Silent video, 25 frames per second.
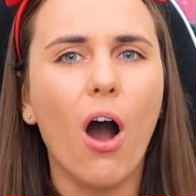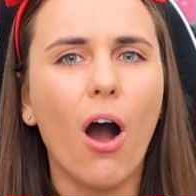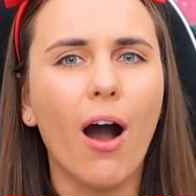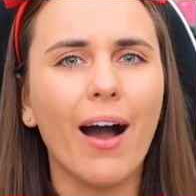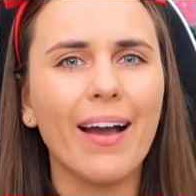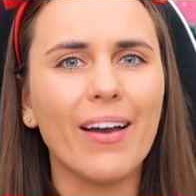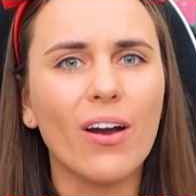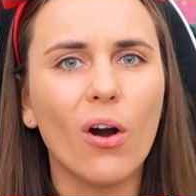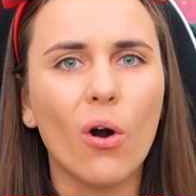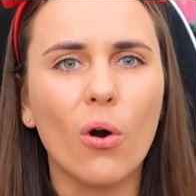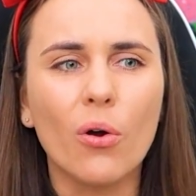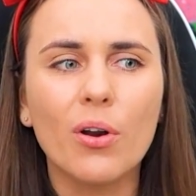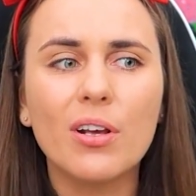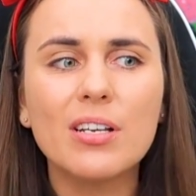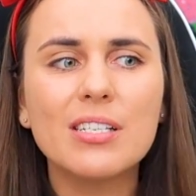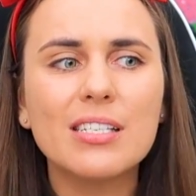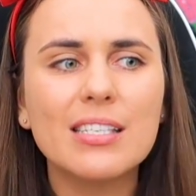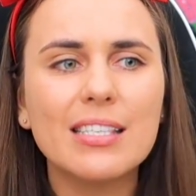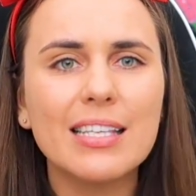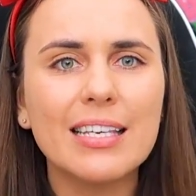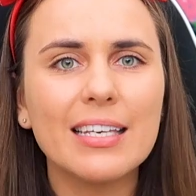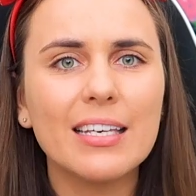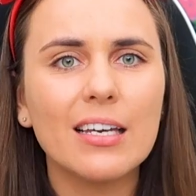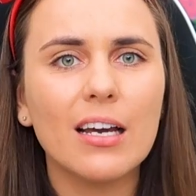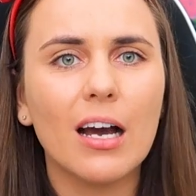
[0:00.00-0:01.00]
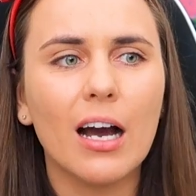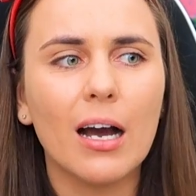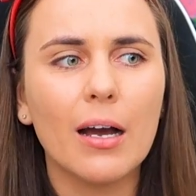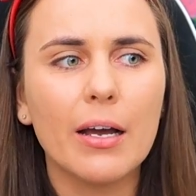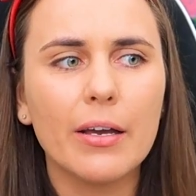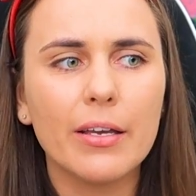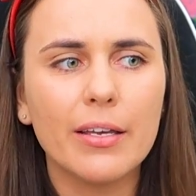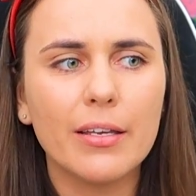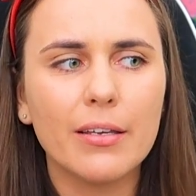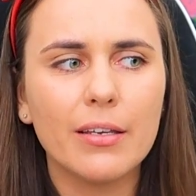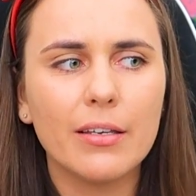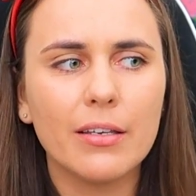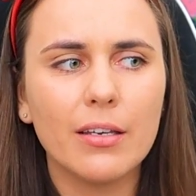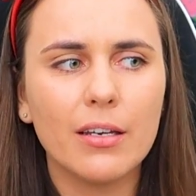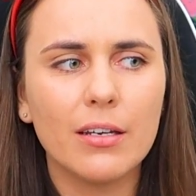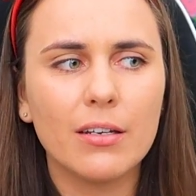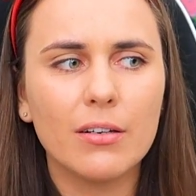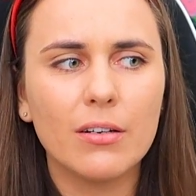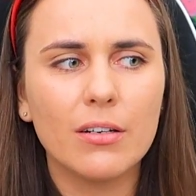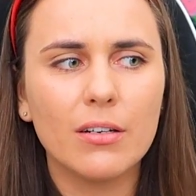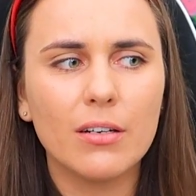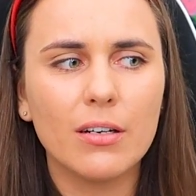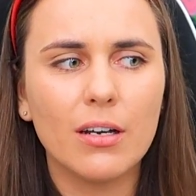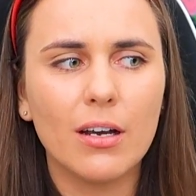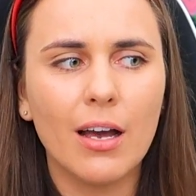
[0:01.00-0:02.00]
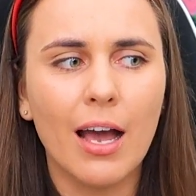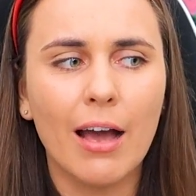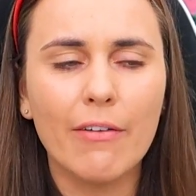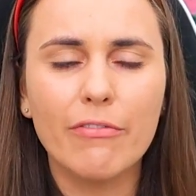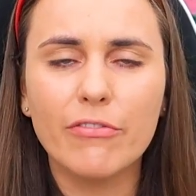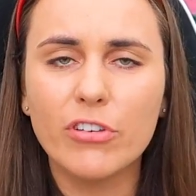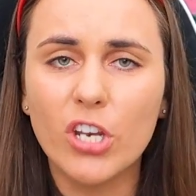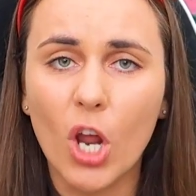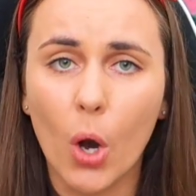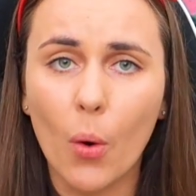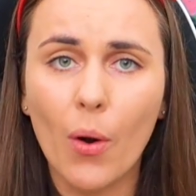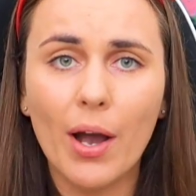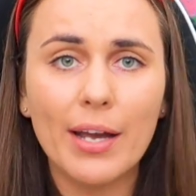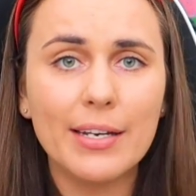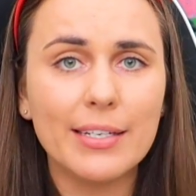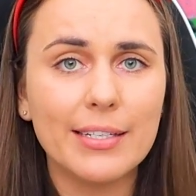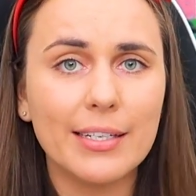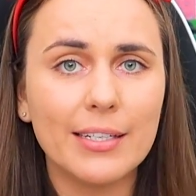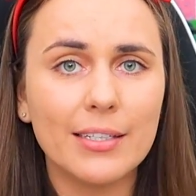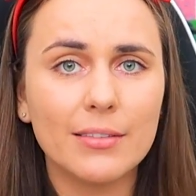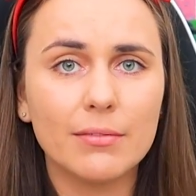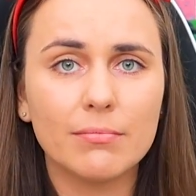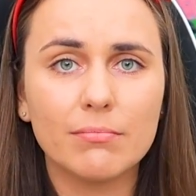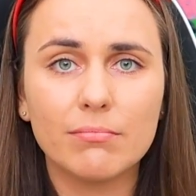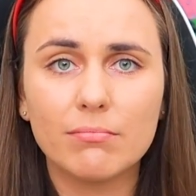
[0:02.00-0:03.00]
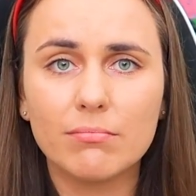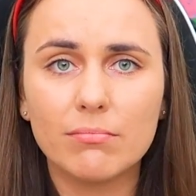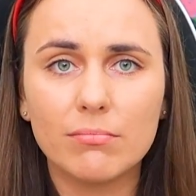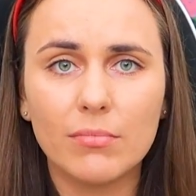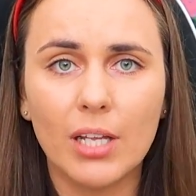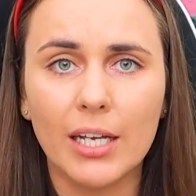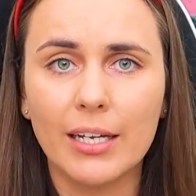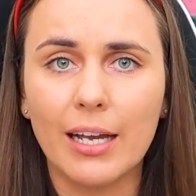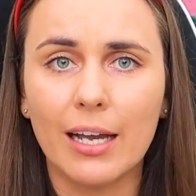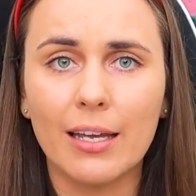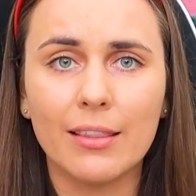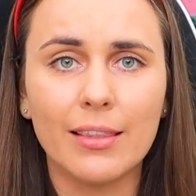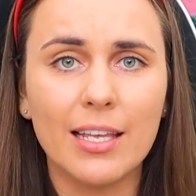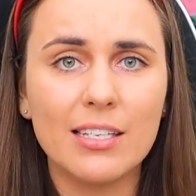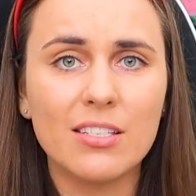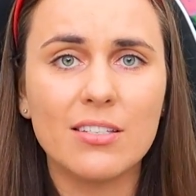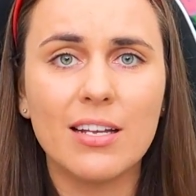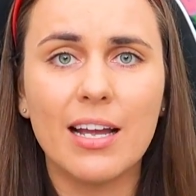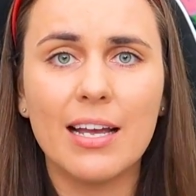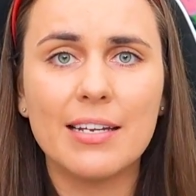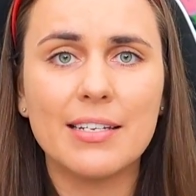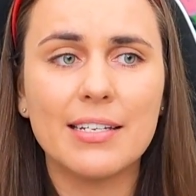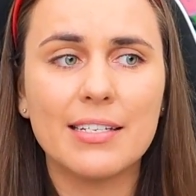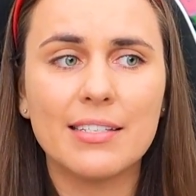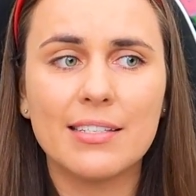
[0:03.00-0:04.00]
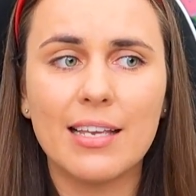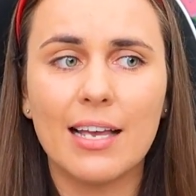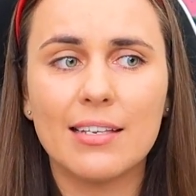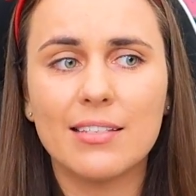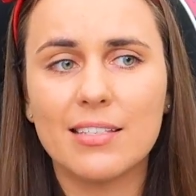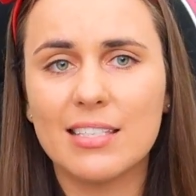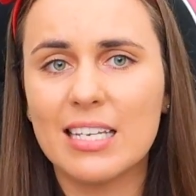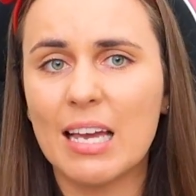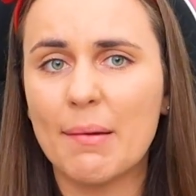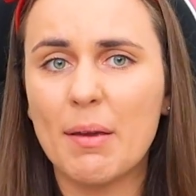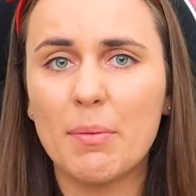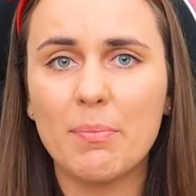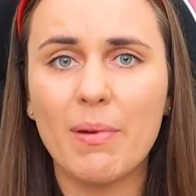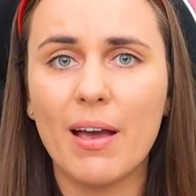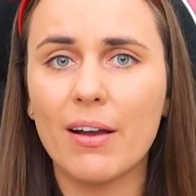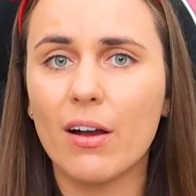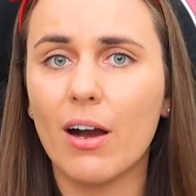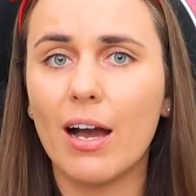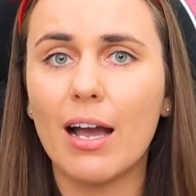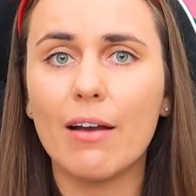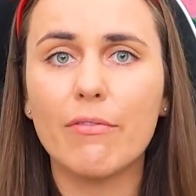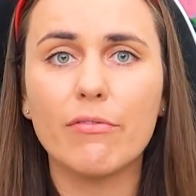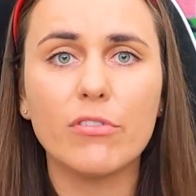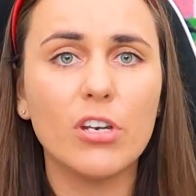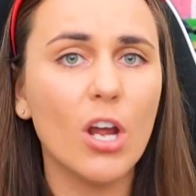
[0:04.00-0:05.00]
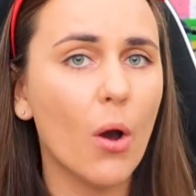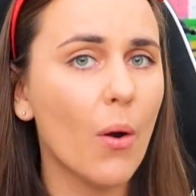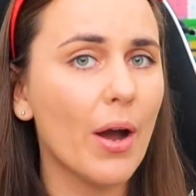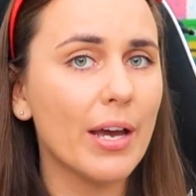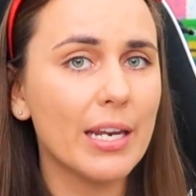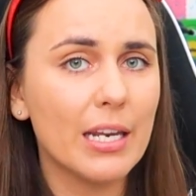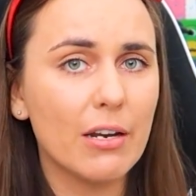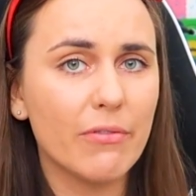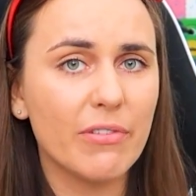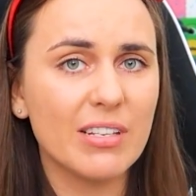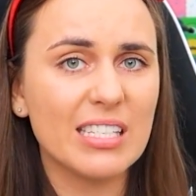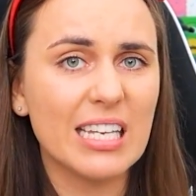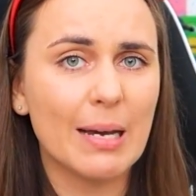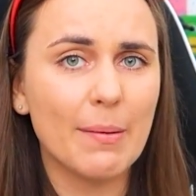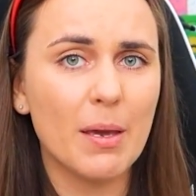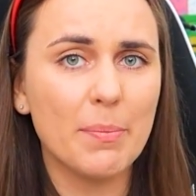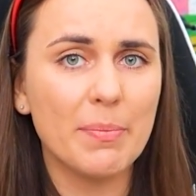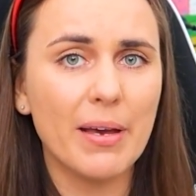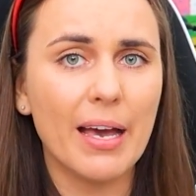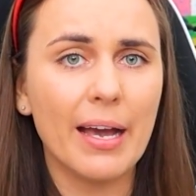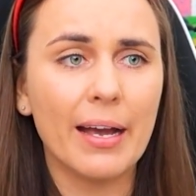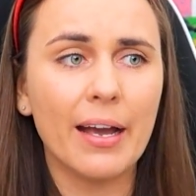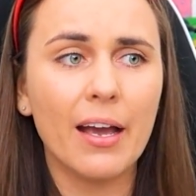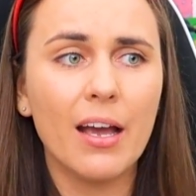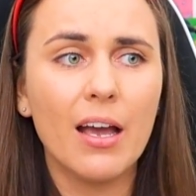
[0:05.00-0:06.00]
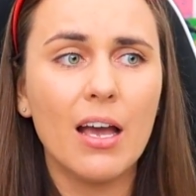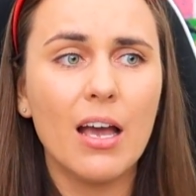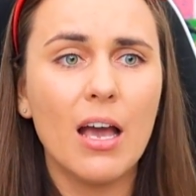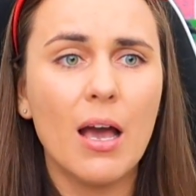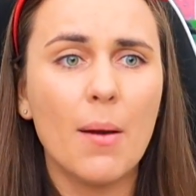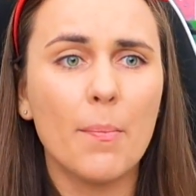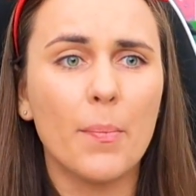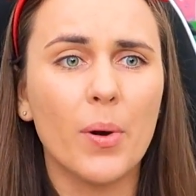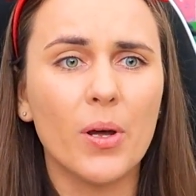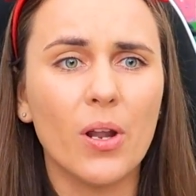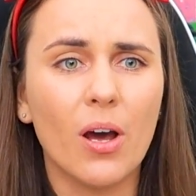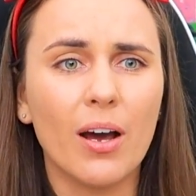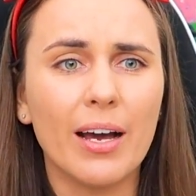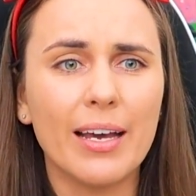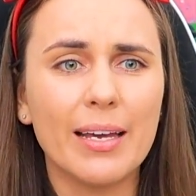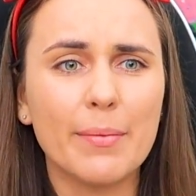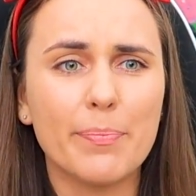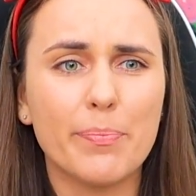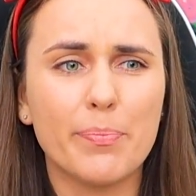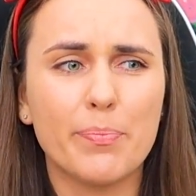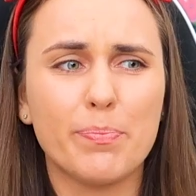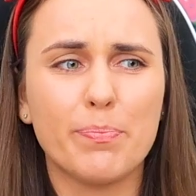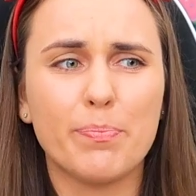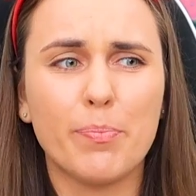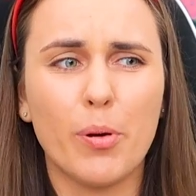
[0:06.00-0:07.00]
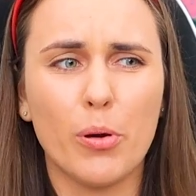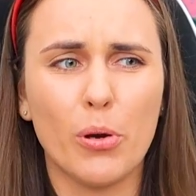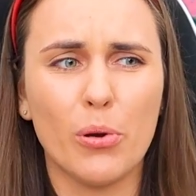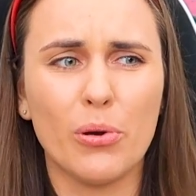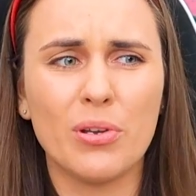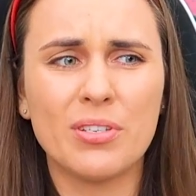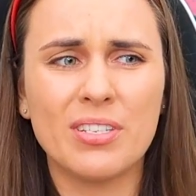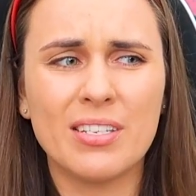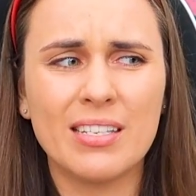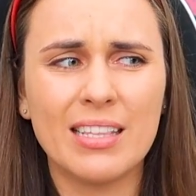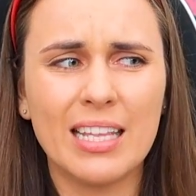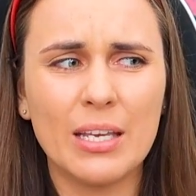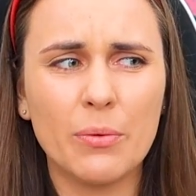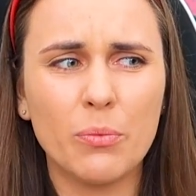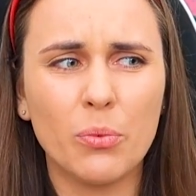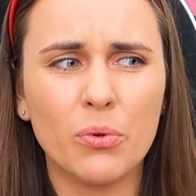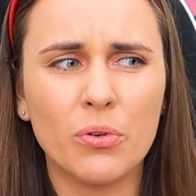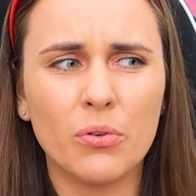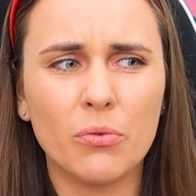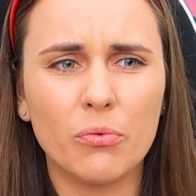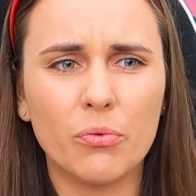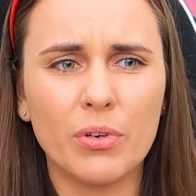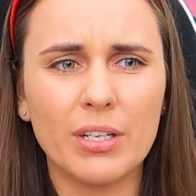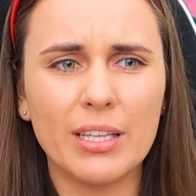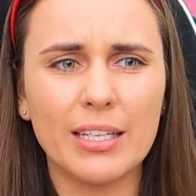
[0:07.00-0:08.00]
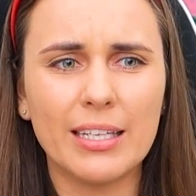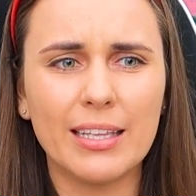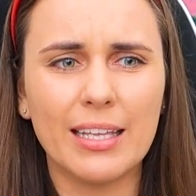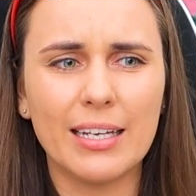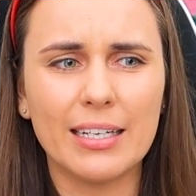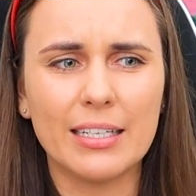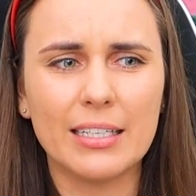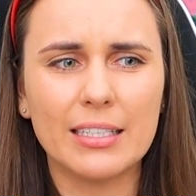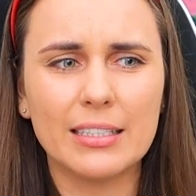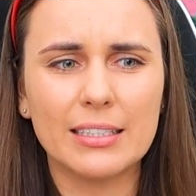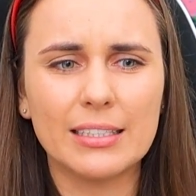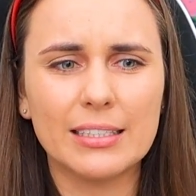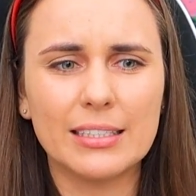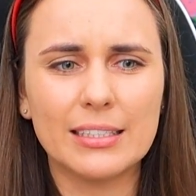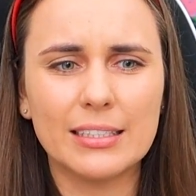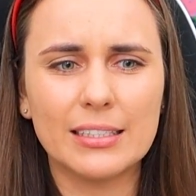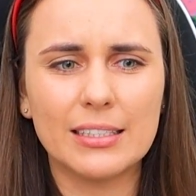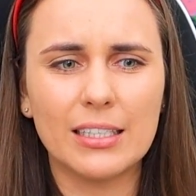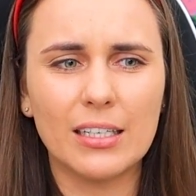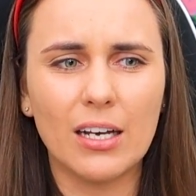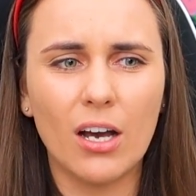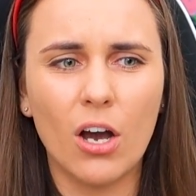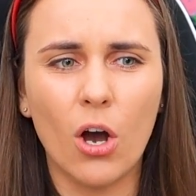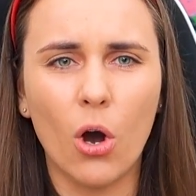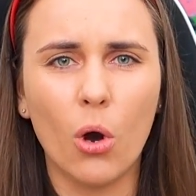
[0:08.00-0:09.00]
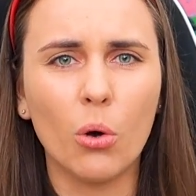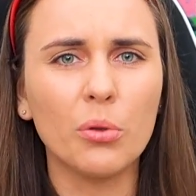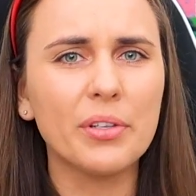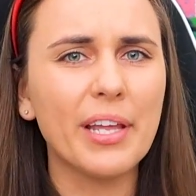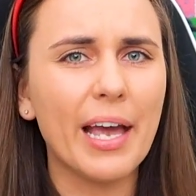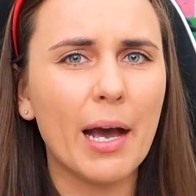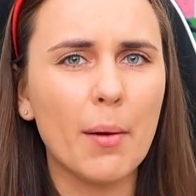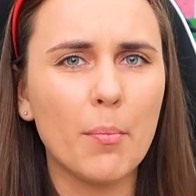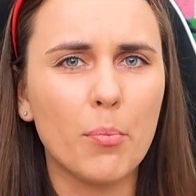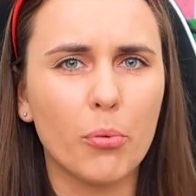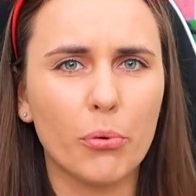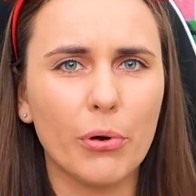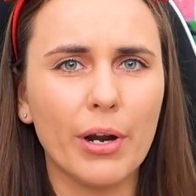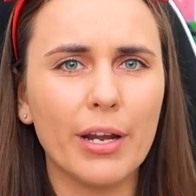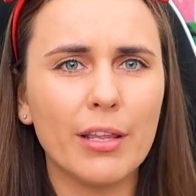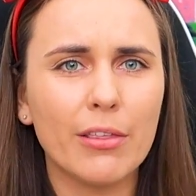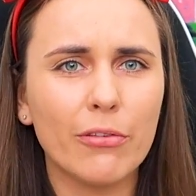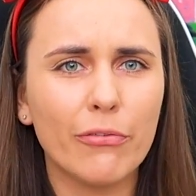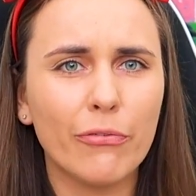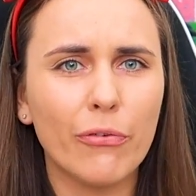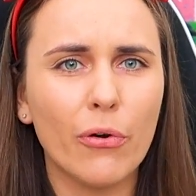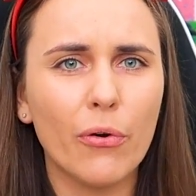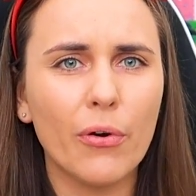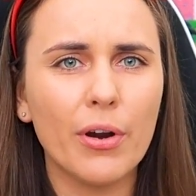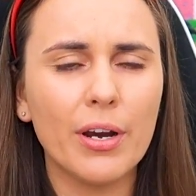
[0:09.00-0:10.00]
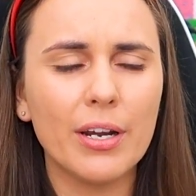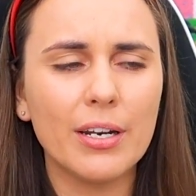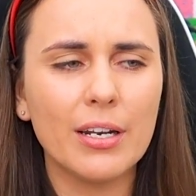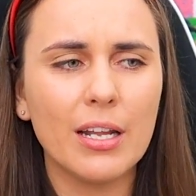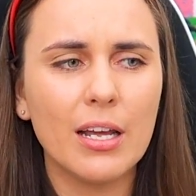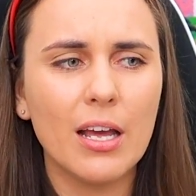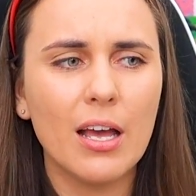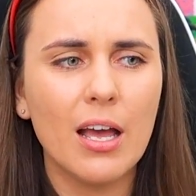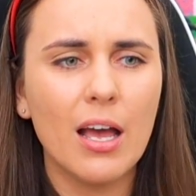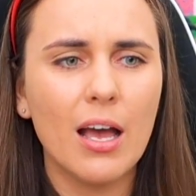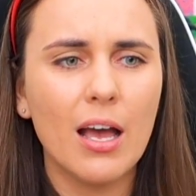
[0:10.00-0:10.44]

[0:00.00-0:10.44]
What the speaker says: I have no idea. Like, unless Niantic says it's coming back, I have no idea if it's coming back, but I personally wouldn't really like hold our breath for it.